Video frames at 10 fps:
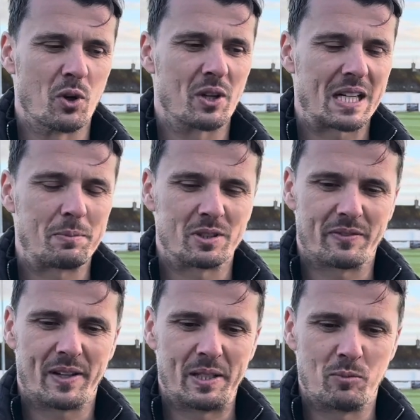or a couple of
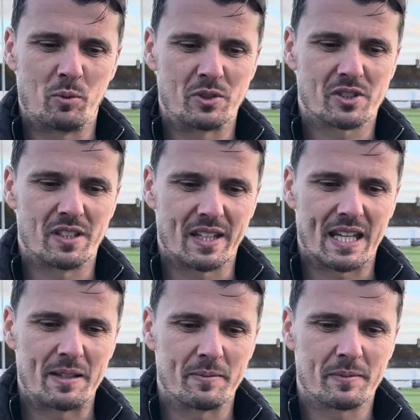defining moments in the
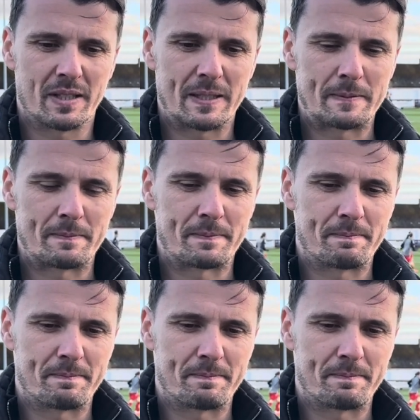game